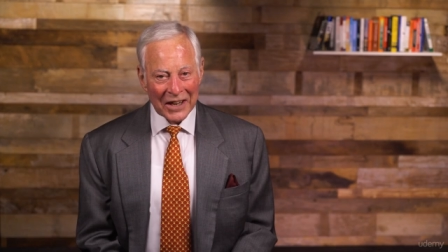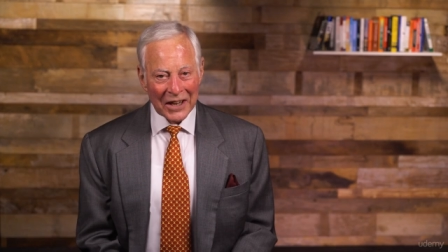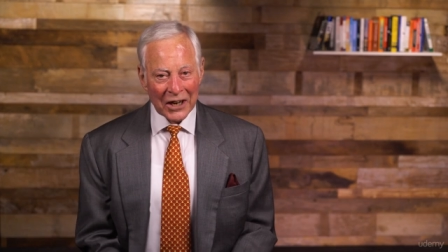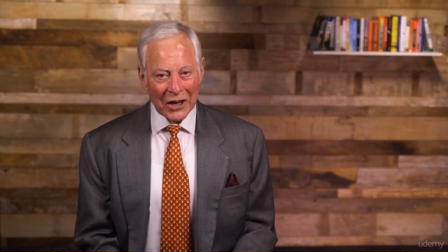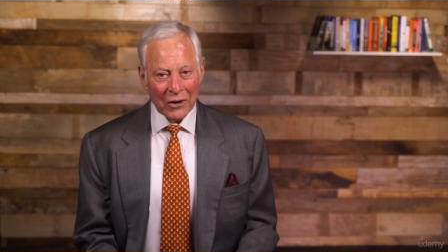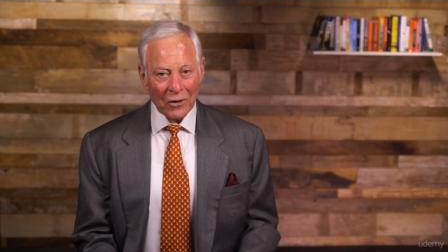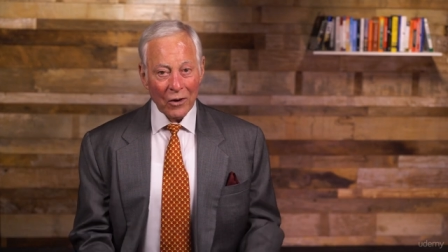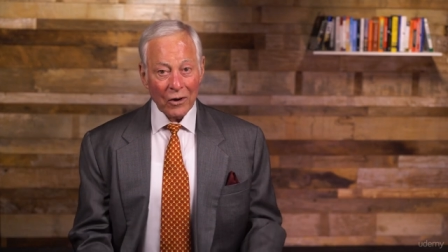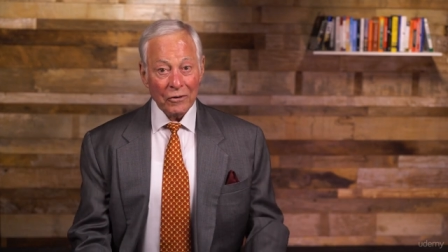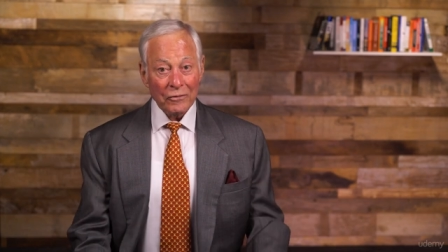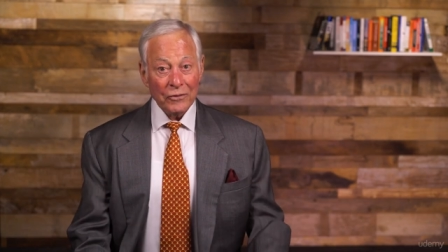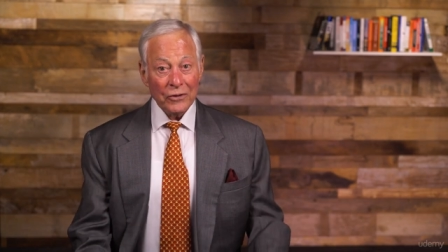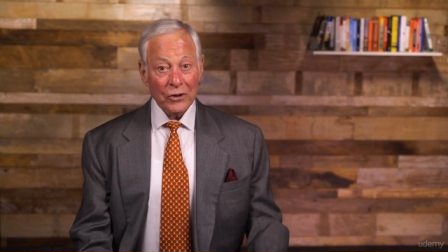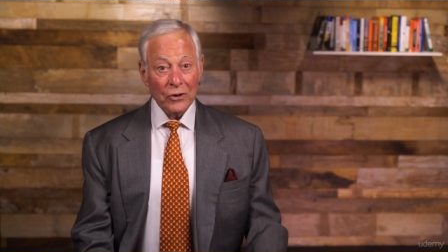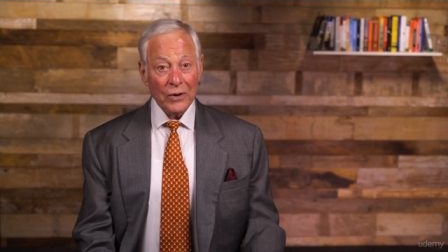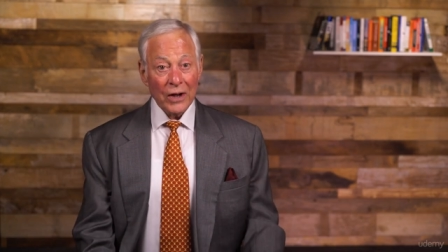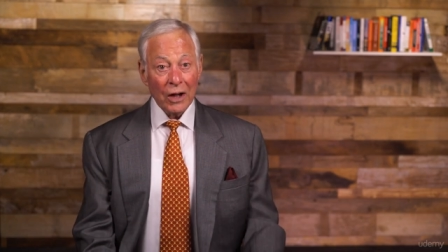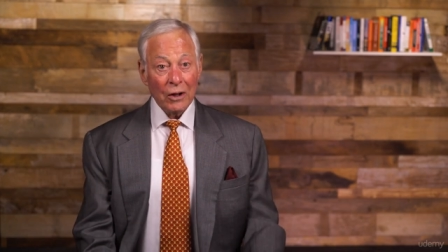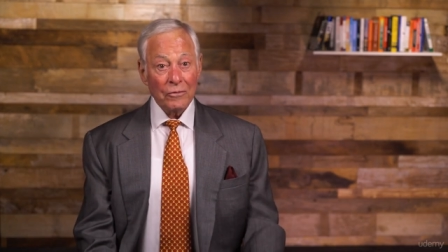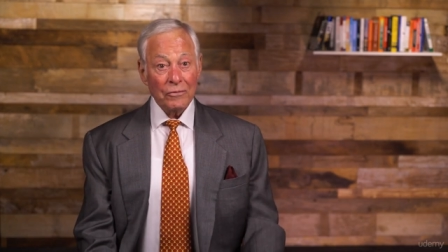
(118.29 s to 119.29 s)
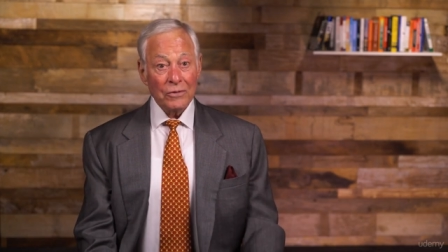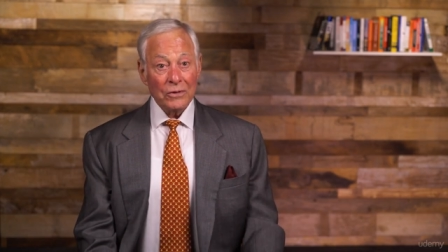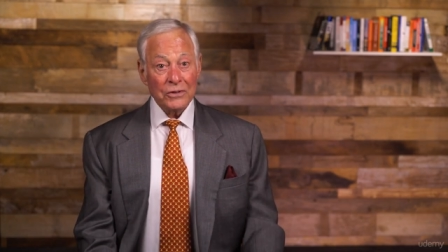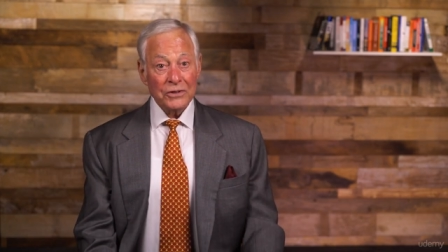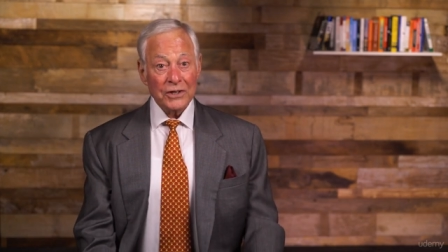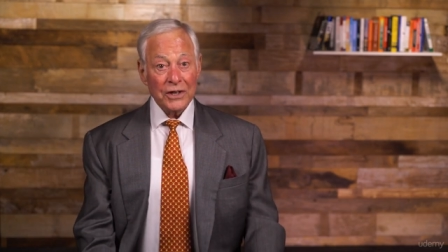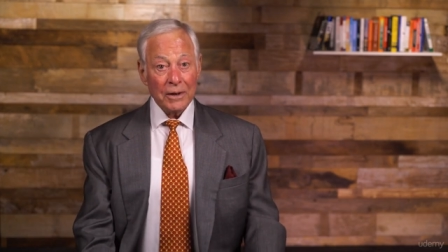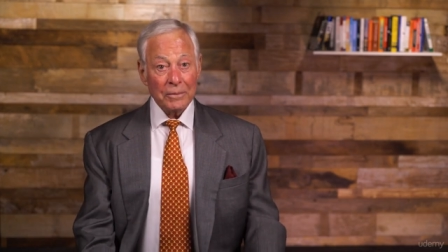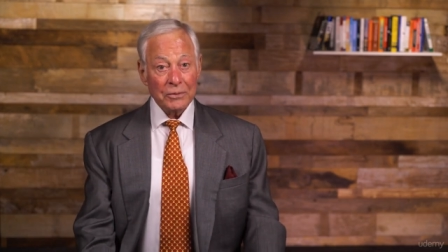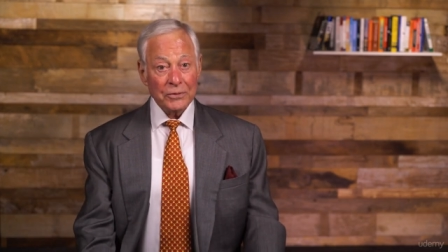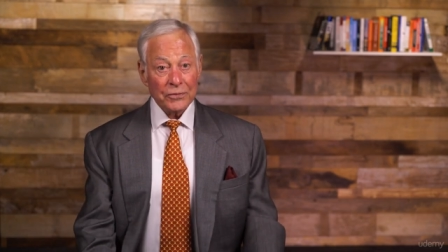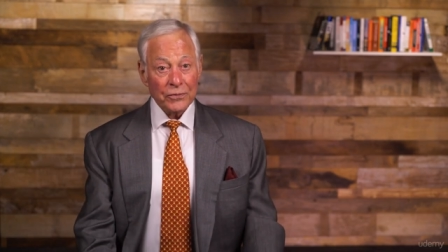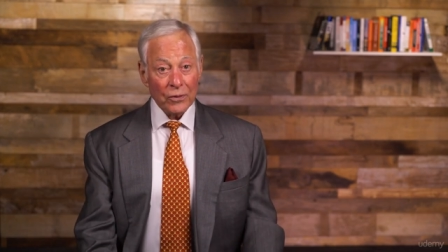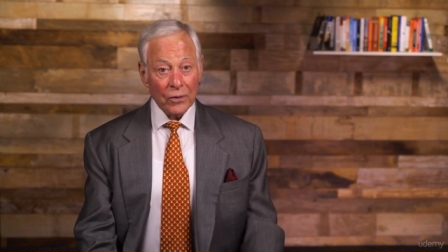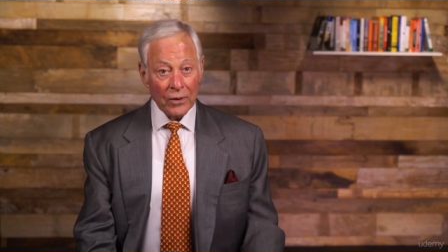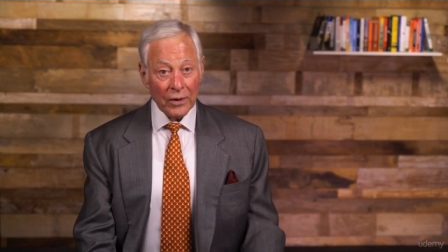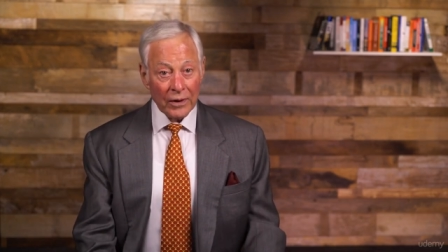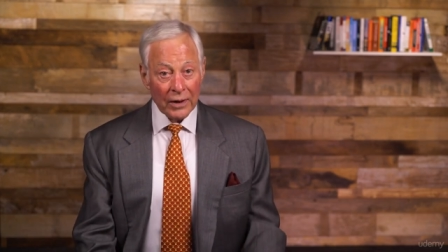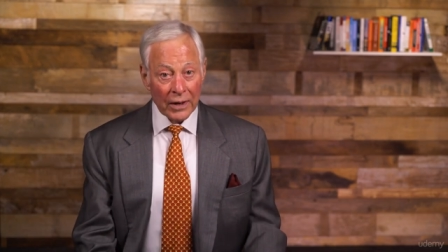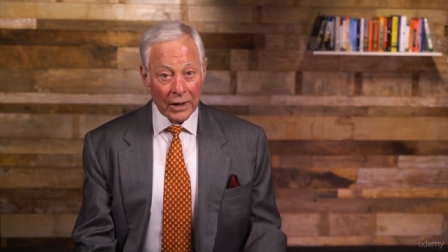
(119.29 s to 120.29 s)
Here are a few helpful tips
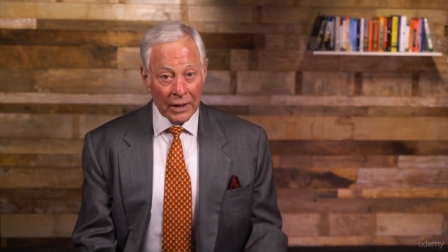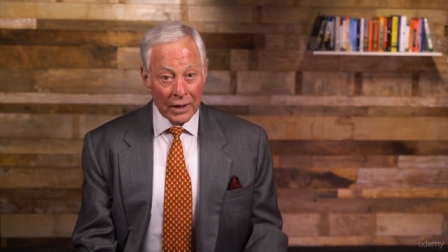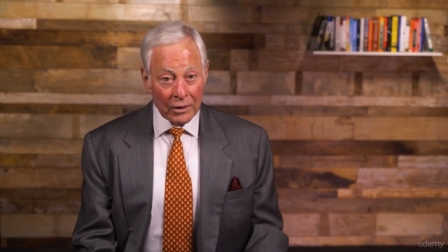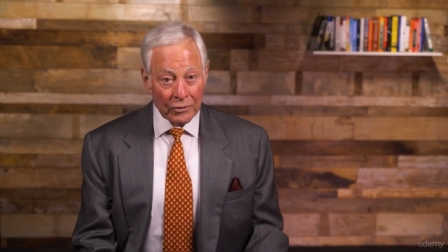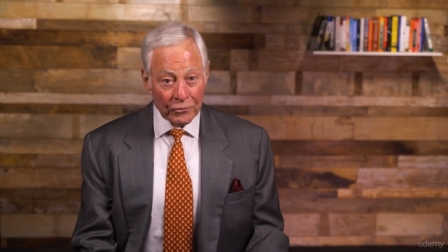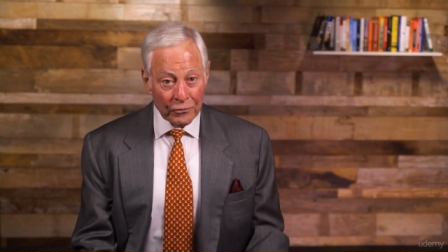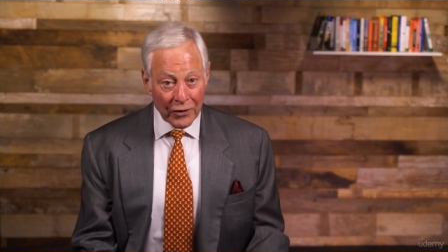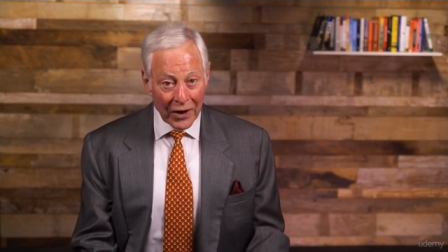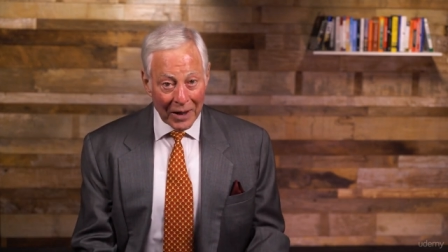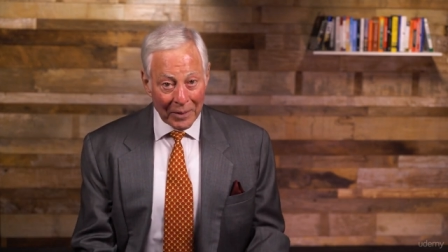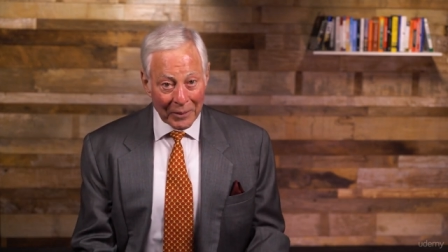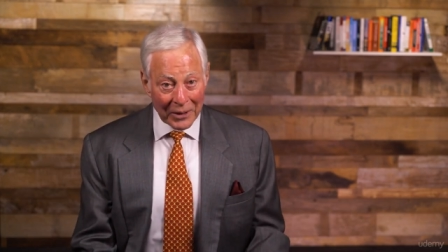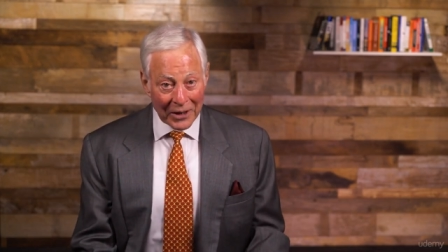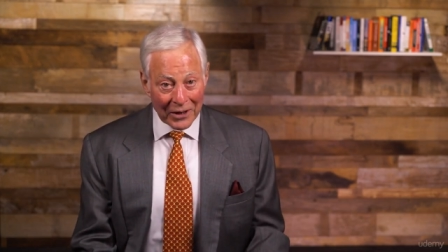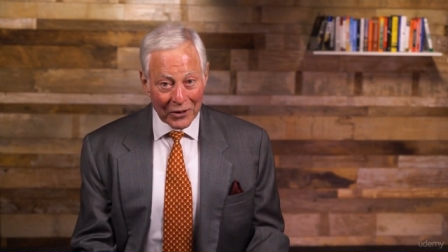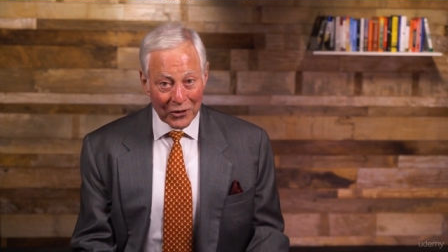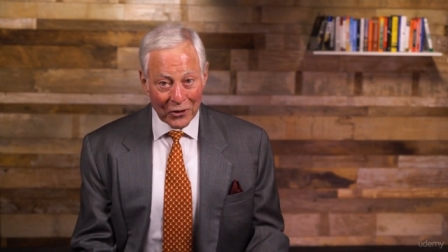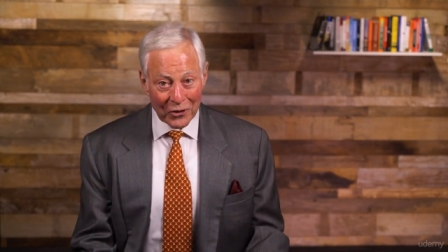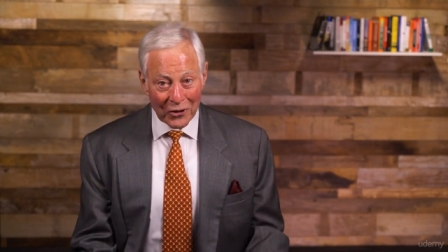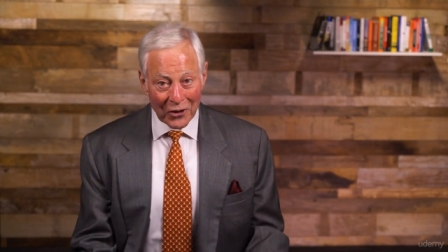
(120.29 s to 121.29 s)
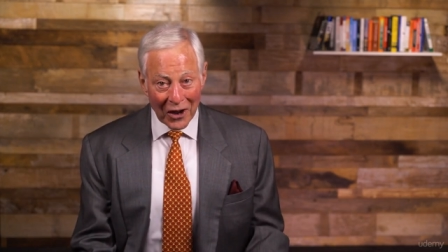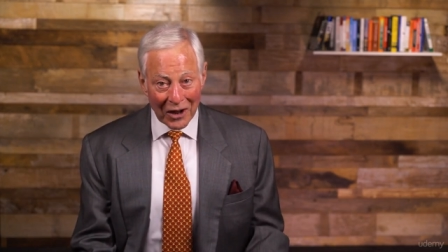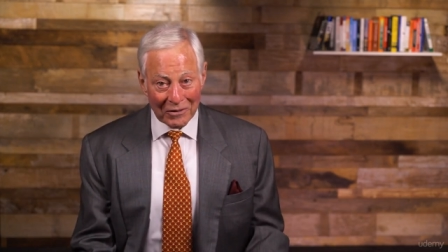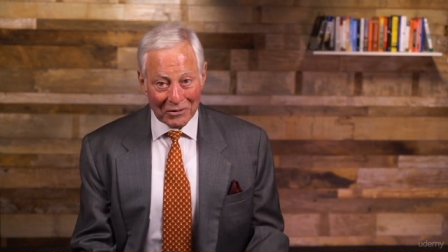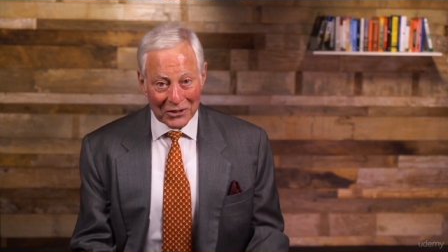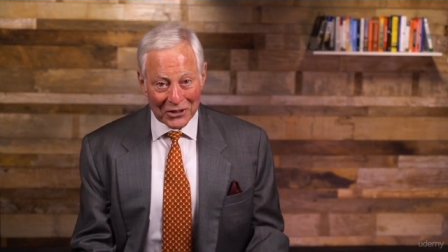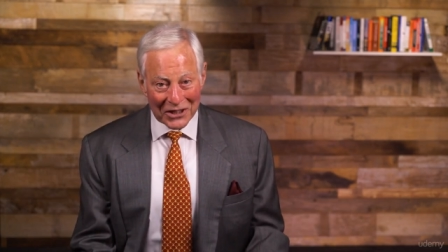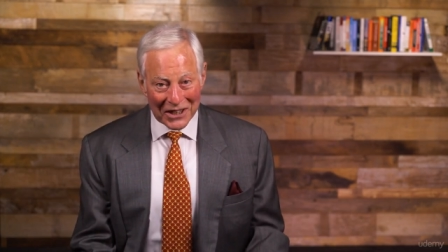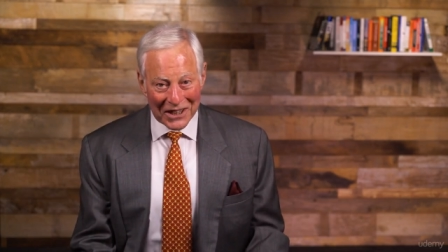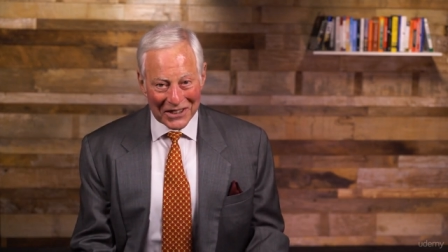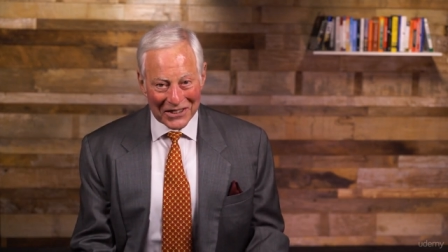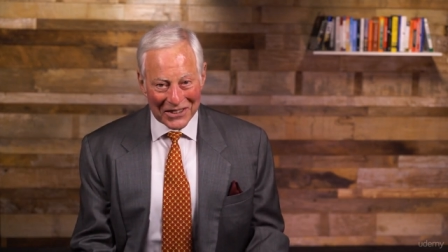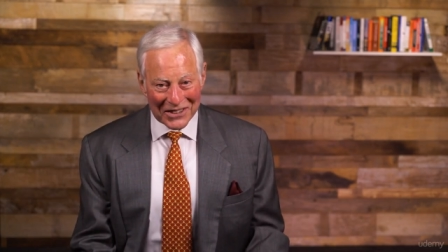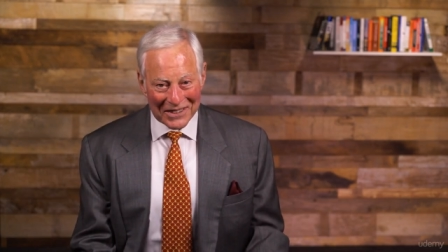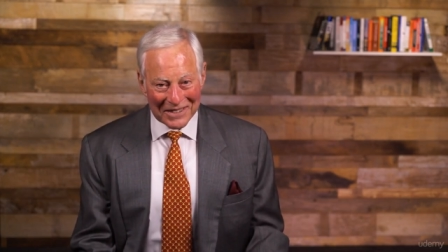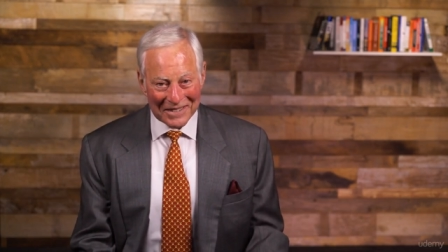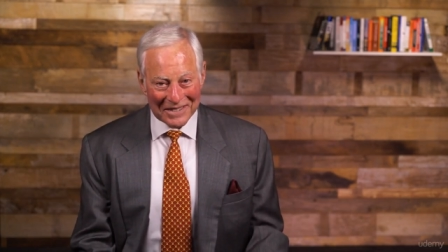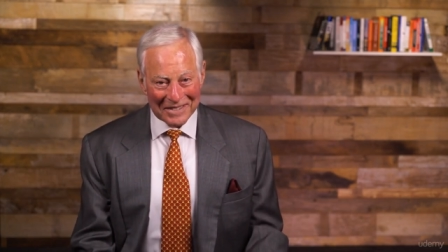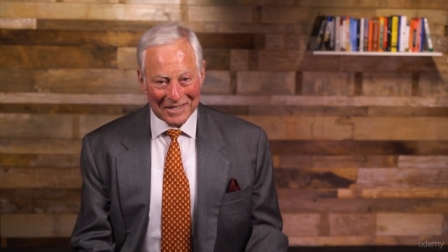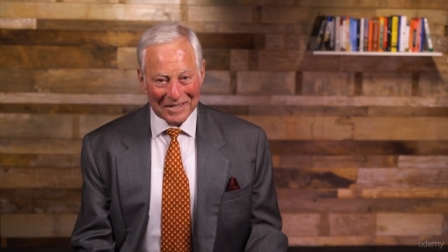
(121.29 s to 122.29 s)
for framing your conversation.